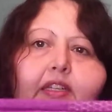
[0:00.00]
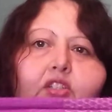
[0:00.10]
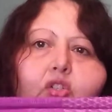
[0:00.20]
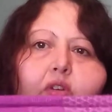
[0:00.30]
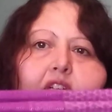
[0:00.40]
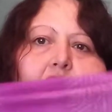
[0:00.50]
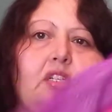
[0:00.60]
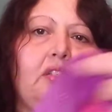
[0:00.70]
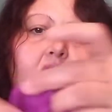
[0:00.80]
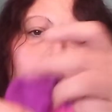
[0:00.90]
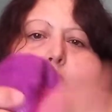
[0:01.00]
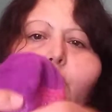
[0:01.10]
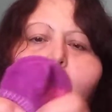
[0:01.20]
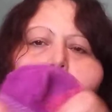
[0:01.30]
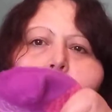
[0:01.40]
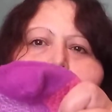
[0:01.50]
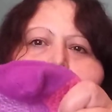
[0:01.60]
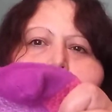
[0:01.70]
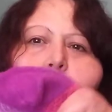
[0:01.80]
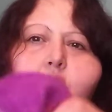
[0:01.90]
They stretch super
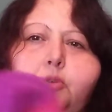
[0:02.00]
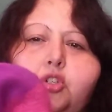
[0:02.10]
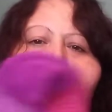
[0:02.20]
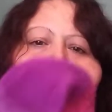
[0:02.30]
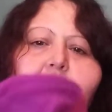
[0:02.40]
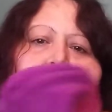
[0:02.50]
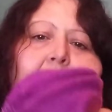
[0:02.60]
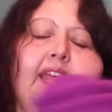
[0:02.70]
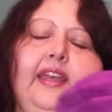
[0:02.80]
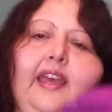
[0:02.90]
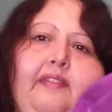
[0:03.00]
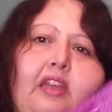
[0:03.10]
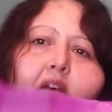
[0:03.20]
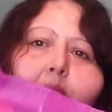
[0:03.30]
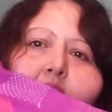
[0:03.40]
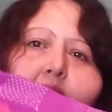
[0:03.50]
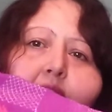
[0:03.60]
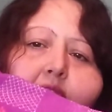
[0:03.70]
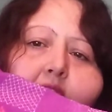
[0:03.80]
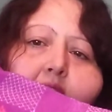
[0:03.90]
stretchy, and they come in
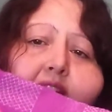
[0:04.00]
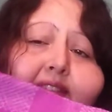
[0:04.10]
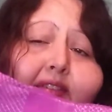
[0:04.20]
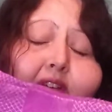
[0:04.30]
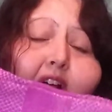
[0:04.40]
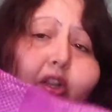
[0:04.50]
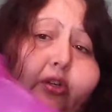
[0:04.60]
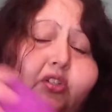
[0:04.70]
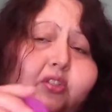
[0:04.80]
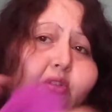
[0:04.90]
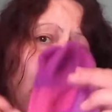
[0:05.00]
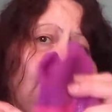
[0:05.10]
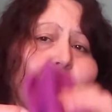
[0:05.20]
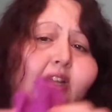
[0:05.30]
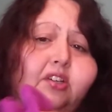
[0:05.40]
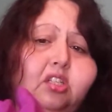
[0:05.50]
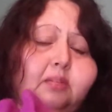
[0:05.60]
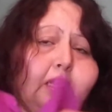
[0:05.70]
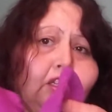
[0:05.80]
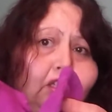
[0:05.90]
different various colors. So these are actually
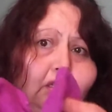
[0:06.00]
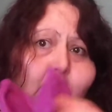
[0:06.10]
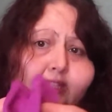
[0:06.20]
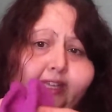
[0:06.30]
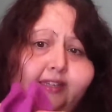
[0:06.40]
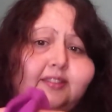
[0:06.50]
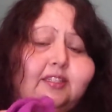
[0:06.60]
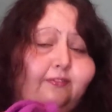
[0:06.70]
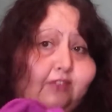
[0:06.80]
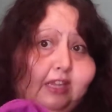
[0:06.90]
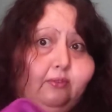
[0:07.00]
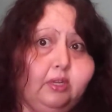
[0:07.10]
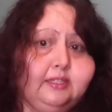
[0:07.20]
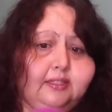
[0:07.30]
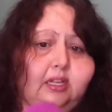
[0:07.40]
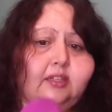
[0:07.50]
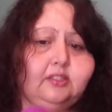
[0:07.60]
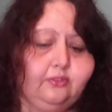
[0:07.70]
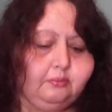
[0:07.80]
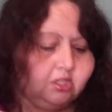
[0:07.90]
my latest favorite socks
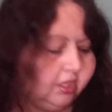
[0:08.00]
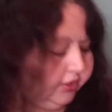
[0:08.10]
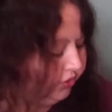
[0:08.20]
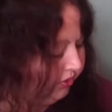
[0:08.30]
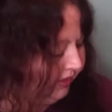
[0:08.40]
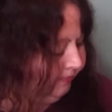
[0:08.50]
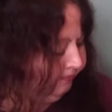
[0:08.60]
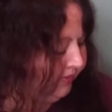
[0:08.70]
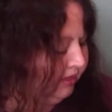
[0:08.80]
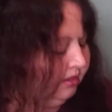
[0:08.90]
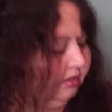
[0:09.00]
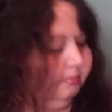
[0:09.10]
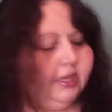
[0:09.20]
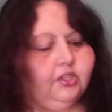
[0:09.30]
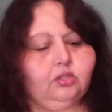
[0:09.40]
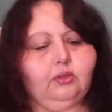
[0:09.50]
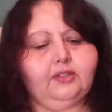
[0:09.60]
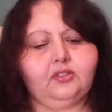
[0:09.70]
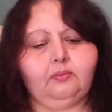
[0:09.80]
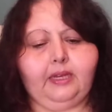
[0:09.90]
from the Dollar Tree. But I do
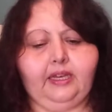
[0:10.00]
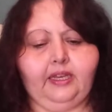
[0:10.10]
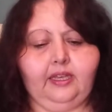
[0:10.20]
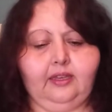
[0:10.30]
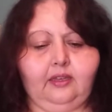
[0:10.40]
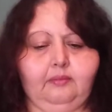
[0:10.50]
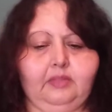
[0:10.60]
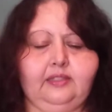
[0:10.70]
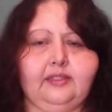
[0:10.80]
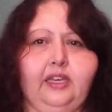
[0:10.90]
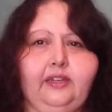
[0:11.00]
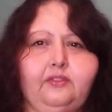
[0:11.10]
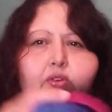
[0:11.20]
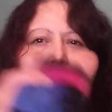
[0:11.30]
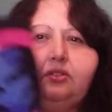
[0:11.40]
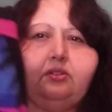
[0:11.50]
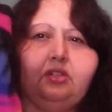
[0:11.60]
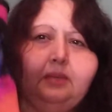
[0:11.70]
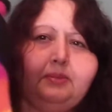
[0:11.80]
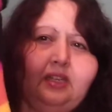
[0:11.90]
also buy these kind of trouser
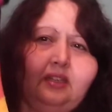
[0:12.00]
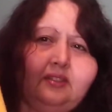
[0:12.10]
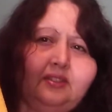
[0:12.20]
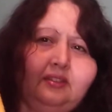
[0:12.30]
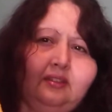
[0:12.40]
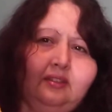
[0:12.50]
type socks,